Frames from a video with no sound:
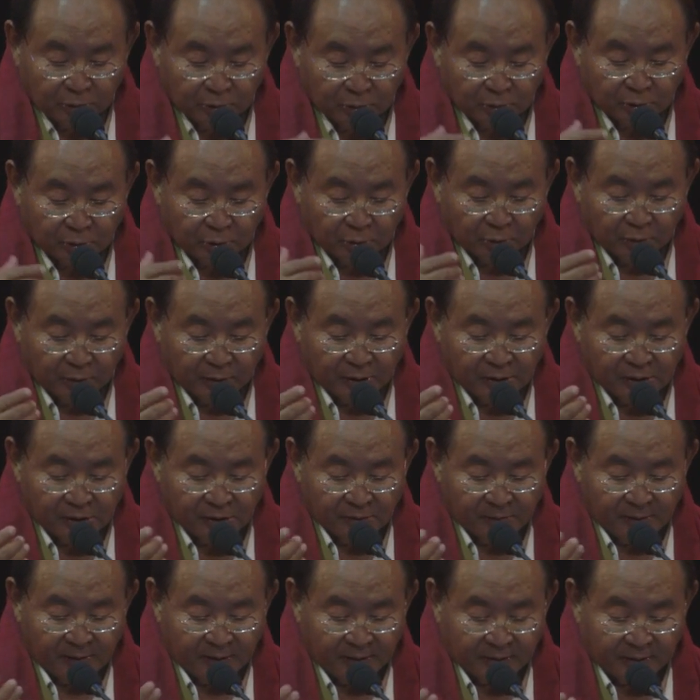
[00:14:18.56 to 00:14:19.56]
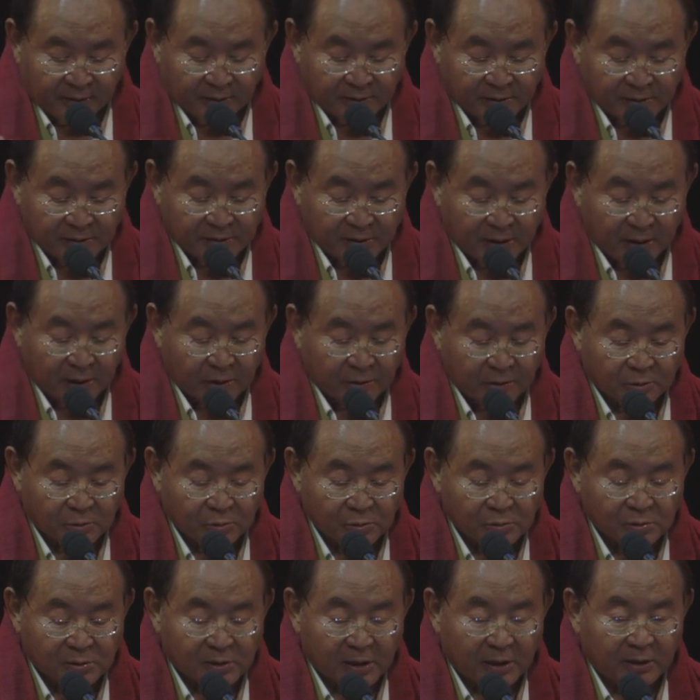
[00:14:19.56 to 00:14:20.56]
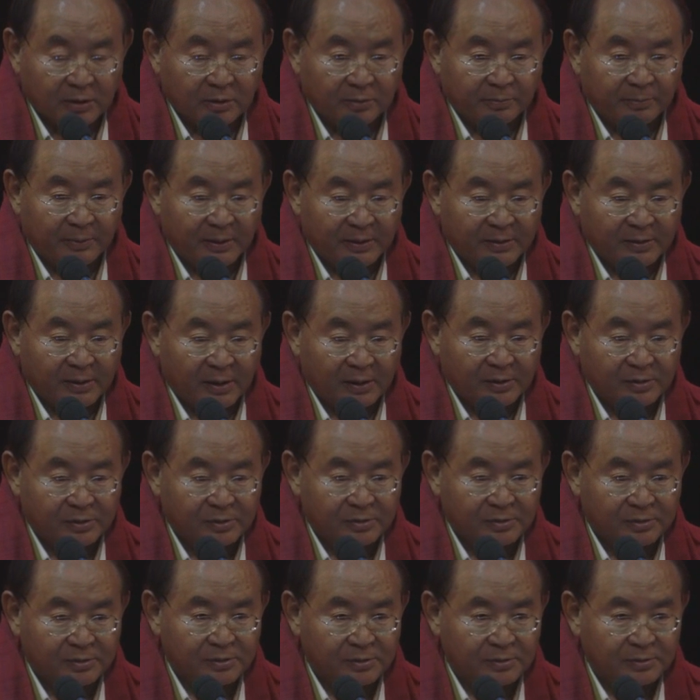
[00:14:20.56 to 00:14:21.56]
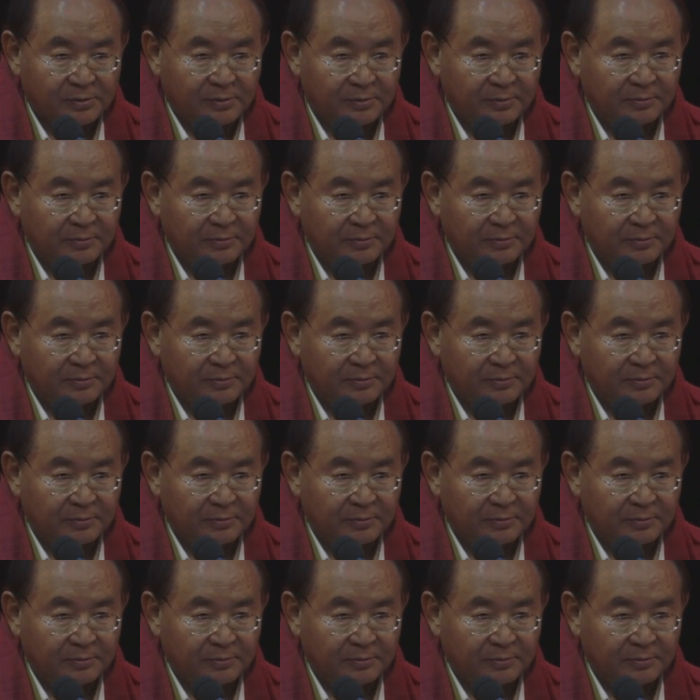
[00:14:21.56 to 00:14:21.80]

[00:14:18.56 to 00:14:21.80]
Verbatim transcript: So in the meditation, there are two kinds of meditations.